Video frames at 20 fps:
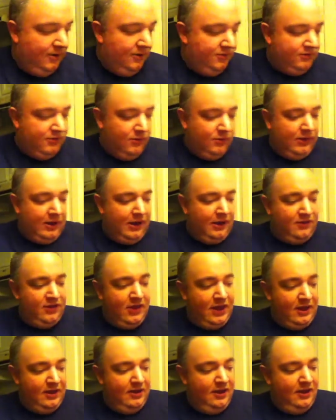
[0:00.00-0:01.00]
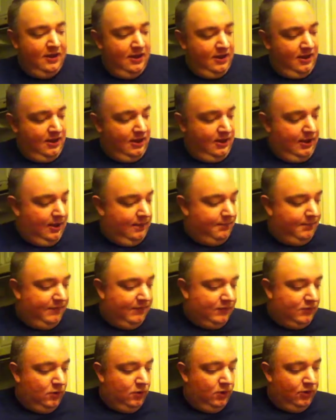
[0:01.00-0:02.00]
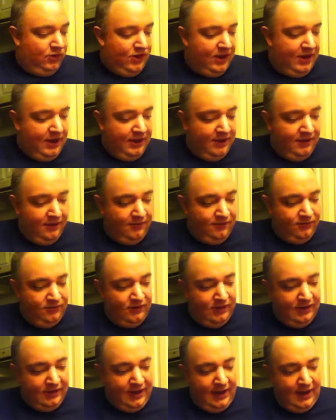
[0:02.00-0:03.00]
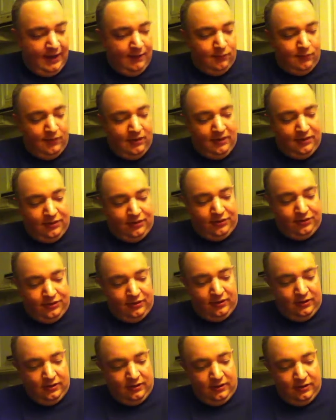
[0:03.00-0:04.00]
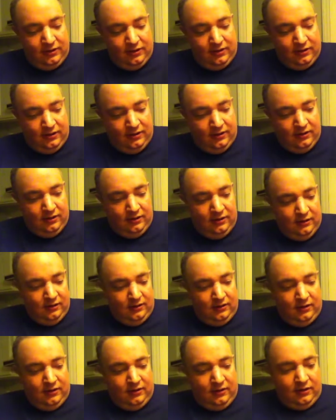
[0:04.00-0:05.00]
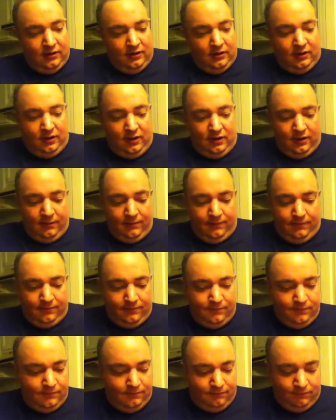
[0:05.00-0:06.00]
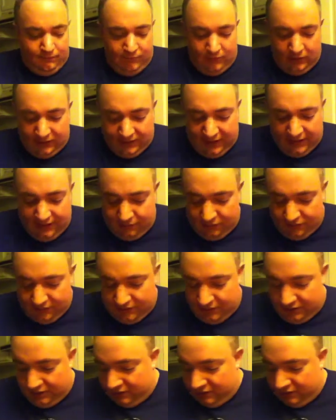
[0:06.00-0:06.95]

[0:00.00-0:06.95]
So we got that. But the cool thing is it came with It came with